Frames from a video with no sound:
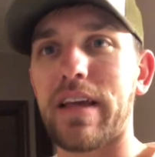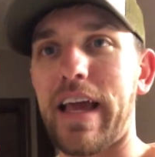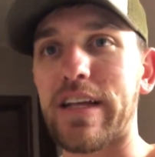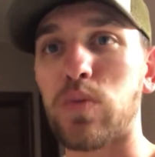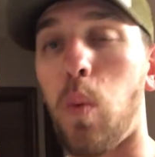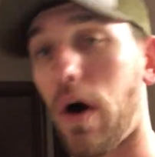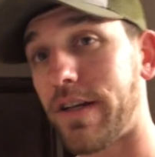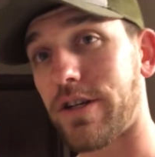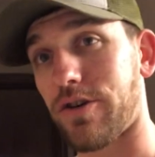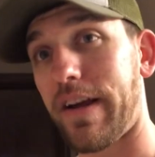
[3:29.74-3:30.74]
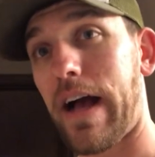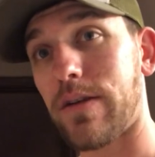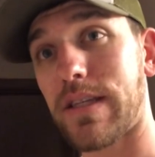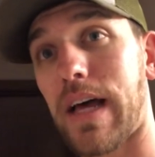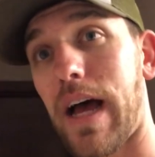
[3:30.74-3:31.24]
it's 1 degree
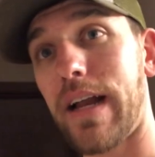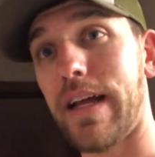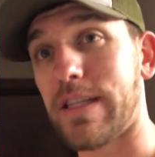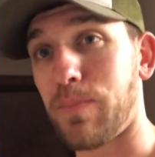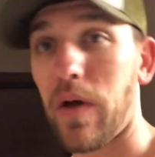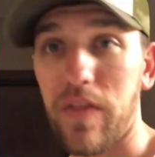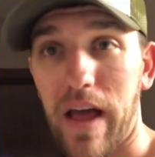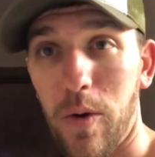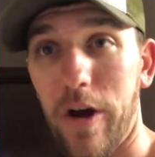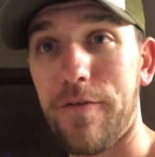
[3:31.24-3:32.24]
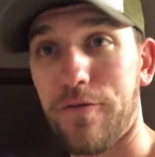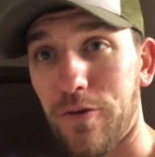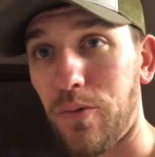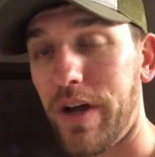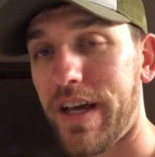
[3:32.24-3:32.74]
outside. It's been that way
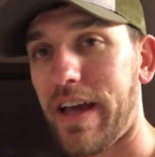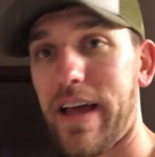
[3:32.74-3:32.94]
for a week,